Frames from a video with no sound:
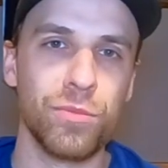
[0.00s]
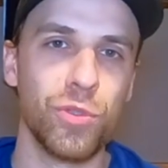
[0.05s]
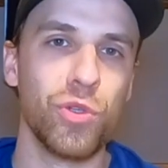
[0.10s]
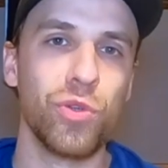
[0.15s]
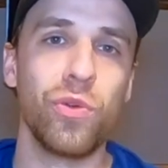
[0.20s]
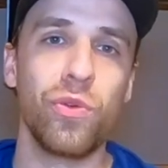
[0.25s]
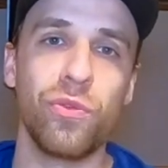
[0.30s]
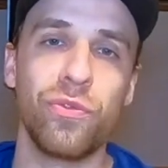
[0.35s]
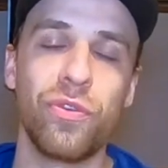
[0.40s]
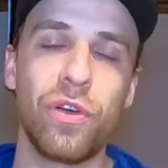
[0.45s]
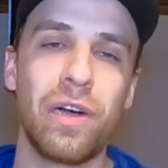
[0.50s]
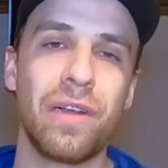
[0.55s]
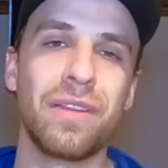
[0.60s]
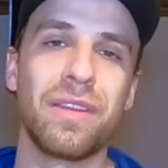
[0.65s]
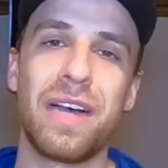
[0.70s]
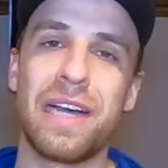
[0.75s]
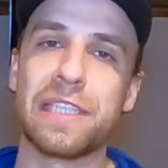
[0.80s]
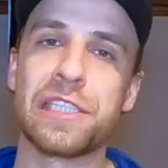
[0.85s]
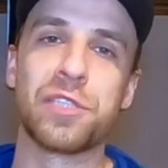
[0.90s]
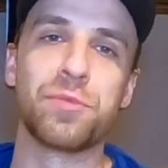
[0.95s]
move a
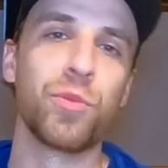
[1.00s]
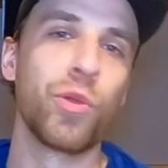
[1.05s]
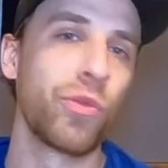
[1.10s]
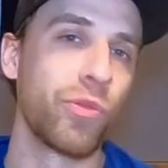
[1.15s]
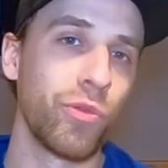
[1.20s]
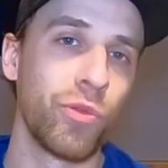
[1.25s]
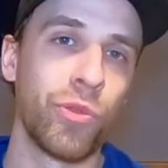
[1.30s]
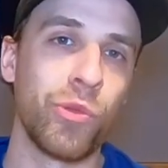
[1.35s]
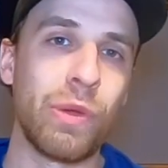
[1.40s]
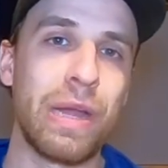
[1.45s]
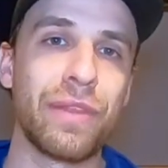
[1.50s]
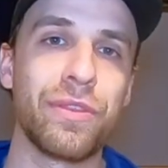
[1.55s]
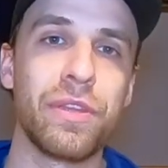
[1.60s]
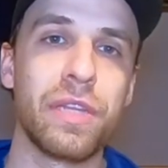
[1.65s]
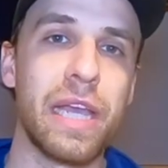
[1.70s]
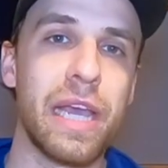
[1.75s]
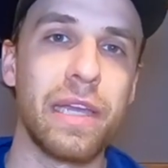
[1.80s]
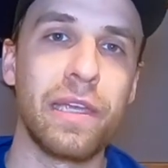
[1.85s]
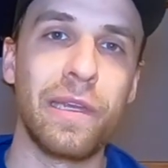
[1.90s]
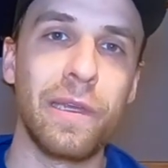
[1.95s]
lot smoother throughout the
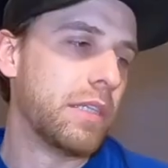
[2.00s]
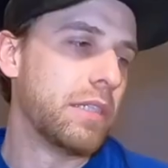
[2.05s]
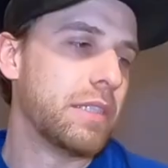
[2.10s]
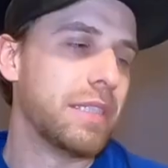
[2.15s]
day.